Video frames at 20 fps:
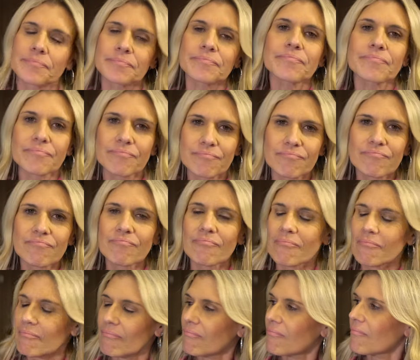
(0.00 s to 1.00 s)

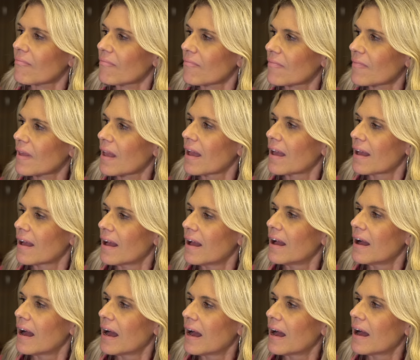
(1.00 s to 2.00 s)

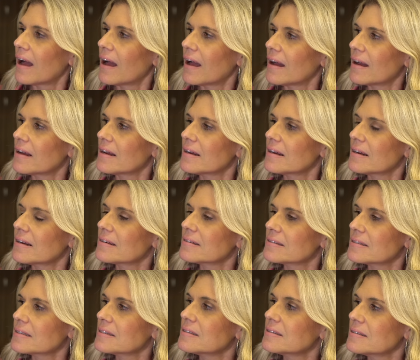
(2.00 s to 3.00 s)

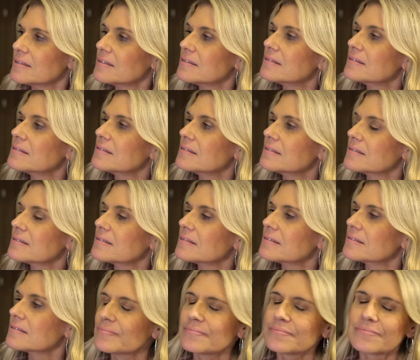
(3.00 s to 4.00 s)

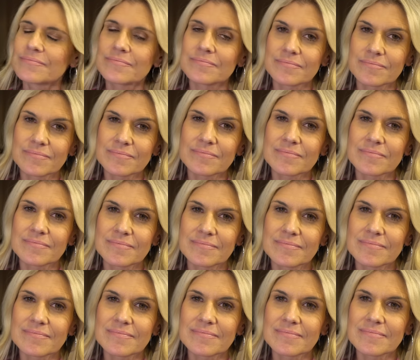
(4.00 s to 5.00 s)

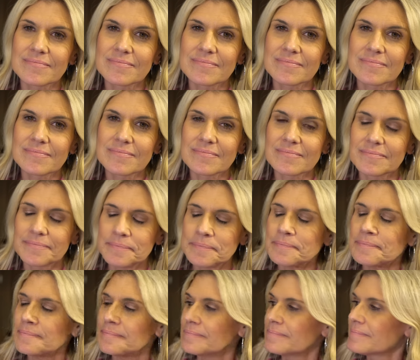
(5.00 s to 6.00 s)

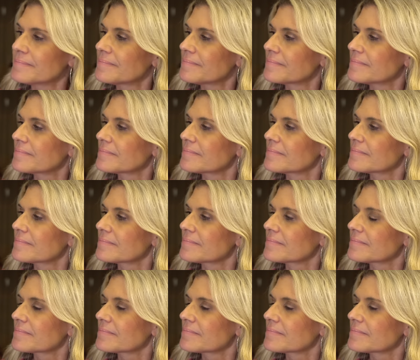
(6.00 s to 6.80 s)
(silent)